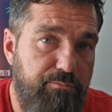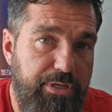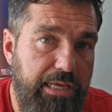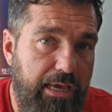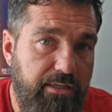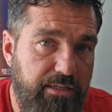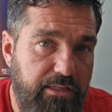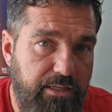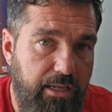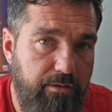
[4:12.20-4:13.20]
has a
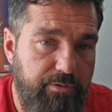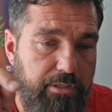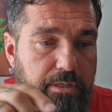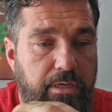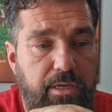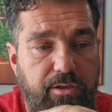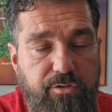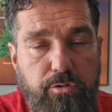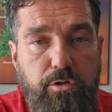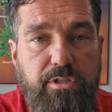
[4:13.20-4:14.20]
BX at the end of it.
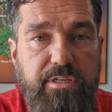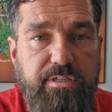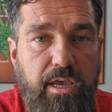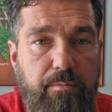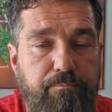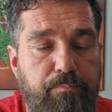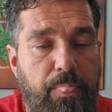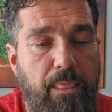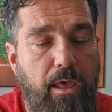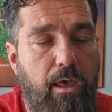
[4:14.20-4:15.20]
If you look this
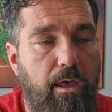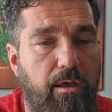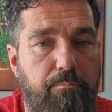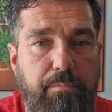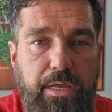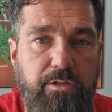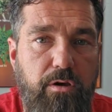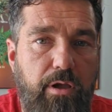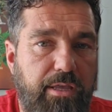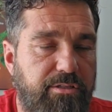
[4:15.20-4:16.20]
up,
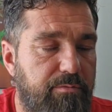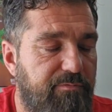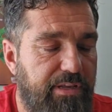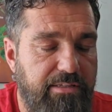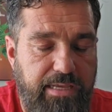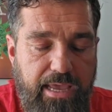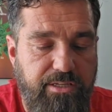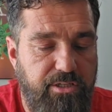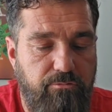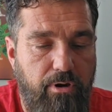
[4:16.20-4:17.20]
Mendo has some
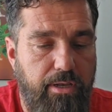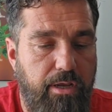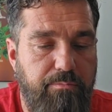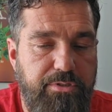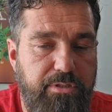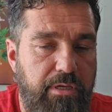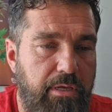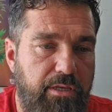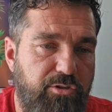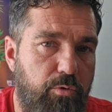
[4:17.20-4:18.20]
fantastic
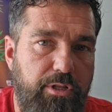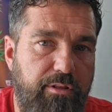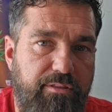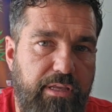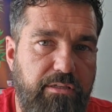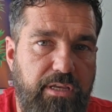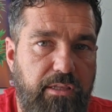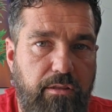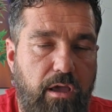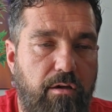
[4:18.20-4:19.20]
write-ups. It's one of the
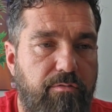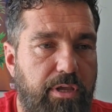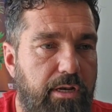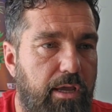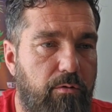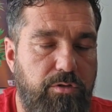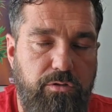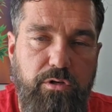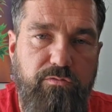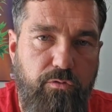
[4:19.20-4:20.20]
things I love and I
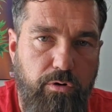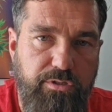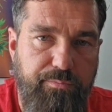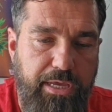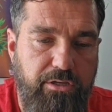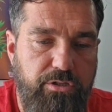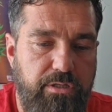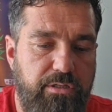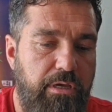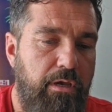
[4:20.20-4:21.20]
always look for as a
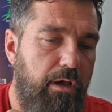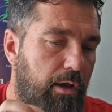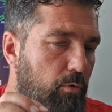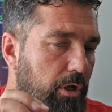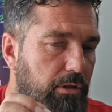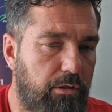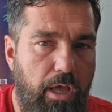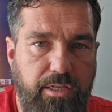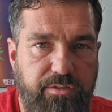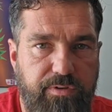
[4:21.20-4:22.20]
patient. I
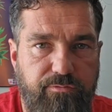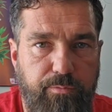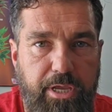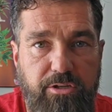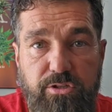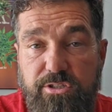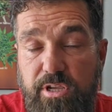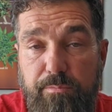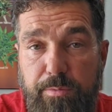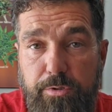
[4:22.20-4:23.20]
want lots of
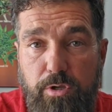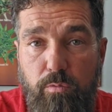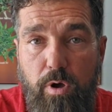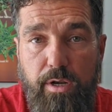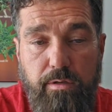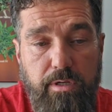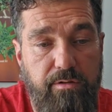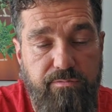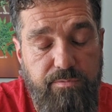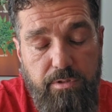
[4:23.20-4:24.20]
information. Some people don't want it.
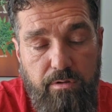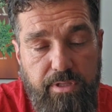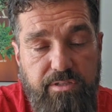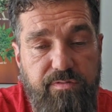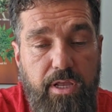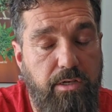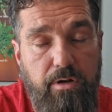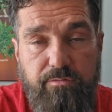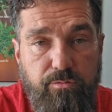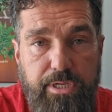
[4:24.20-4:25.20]
If, that's
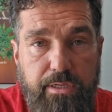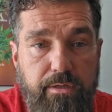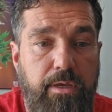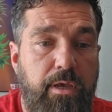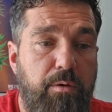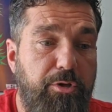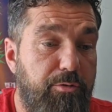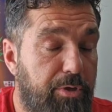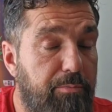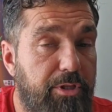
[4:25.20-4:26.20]
fine. You don't have to read it.
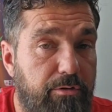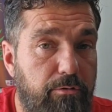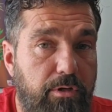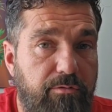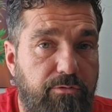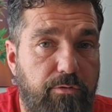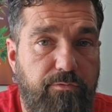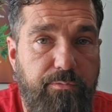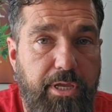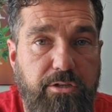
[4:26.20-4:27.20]
But the people that are looking
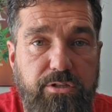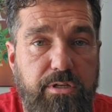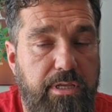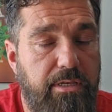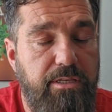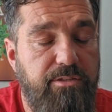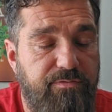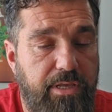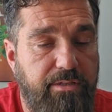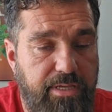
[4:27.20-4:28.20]
for information, it
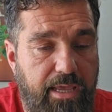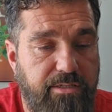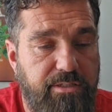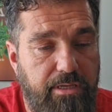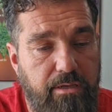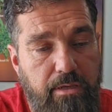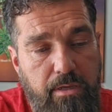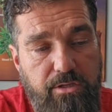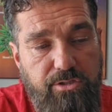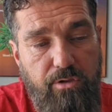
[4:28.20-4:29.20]
is fantastic.
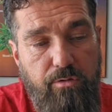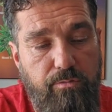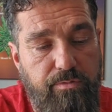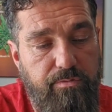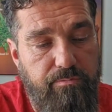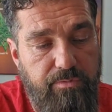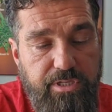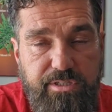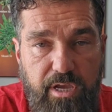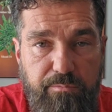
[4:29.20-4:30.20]
So
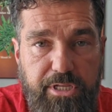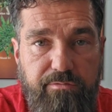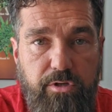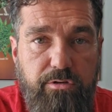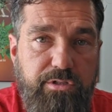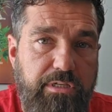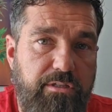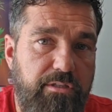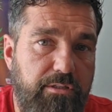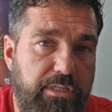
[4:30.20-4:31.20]
this company even goes
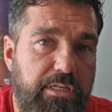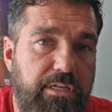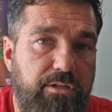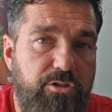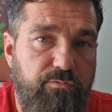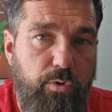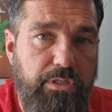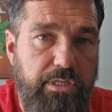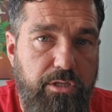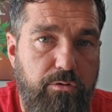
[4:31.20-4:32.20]
into the lineage
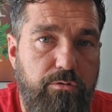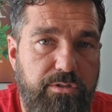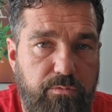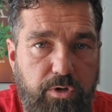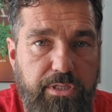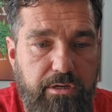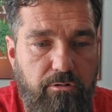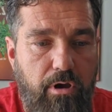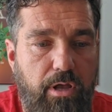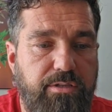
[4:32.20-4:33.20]
of what they used and what
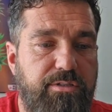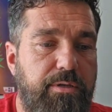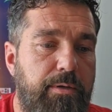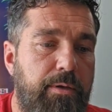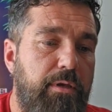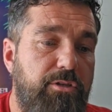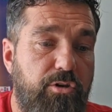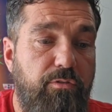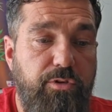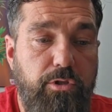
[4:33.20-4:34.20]
they crossed.
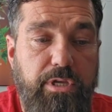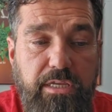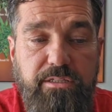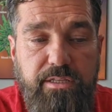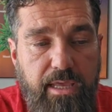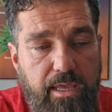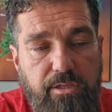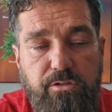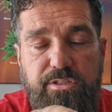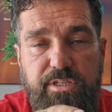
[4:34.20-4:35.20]
So if you look into
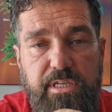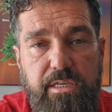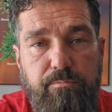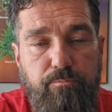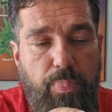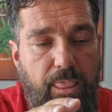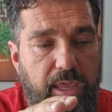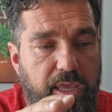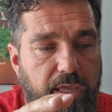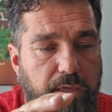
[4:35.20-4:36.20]
that, you'll see
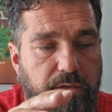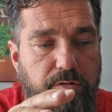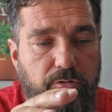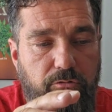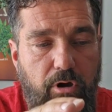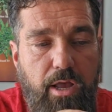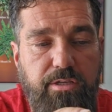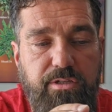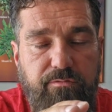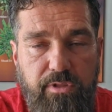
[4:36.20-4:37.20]
a
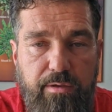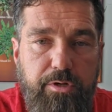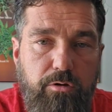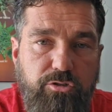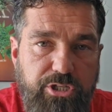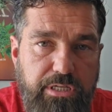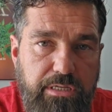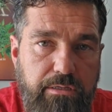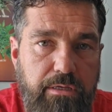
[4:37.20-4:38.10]
cross of Lemon OG,